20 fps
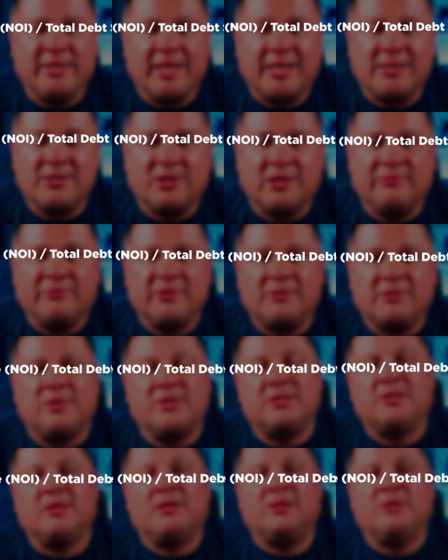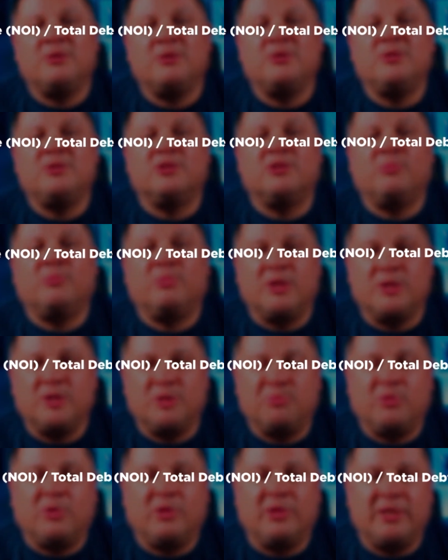service, which includes your
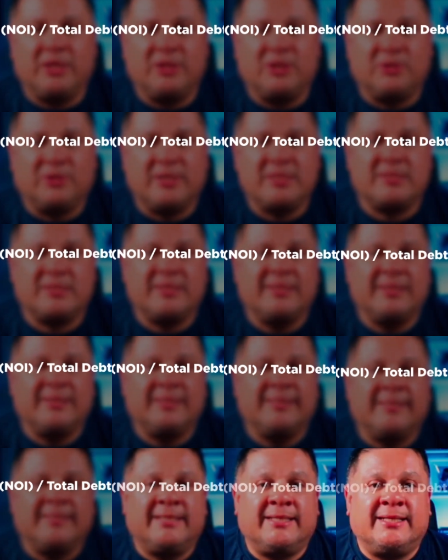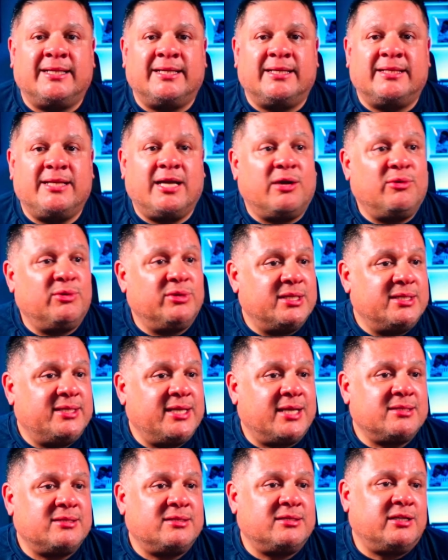principal and interest. Now with a
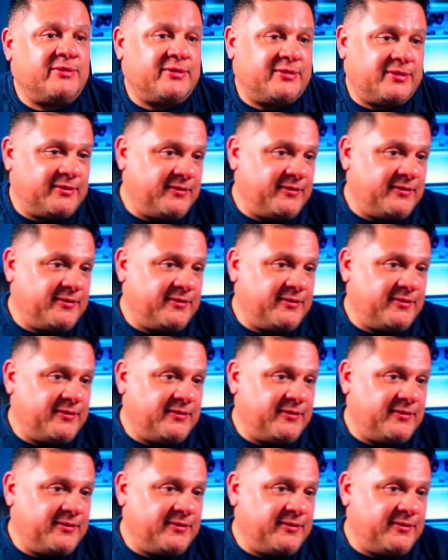debt service, if you